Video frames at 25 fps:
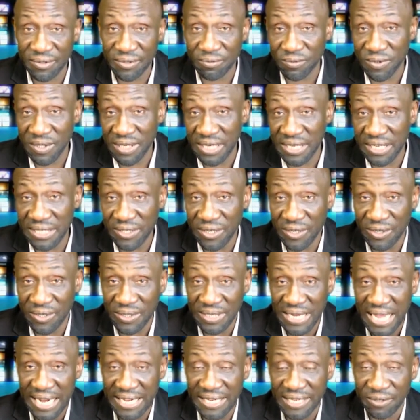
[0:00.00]
you know,
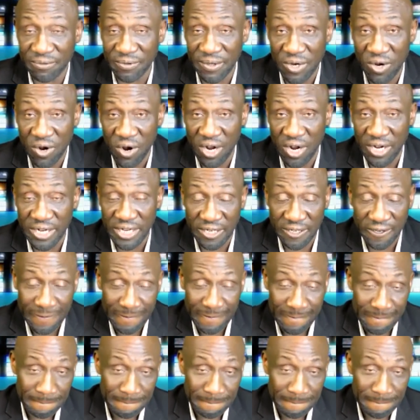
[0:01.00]
lightly regarded.